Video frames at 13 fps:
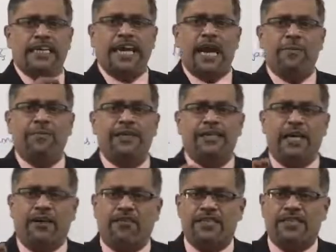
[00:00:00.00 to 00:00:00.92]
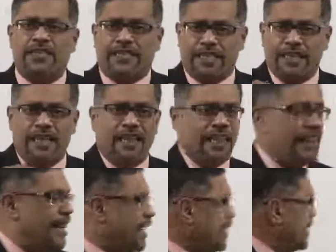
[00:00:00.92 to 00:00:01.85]
capital receipt.
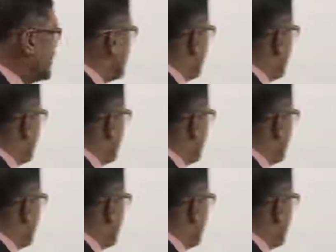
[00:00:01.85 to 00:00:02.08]
Let us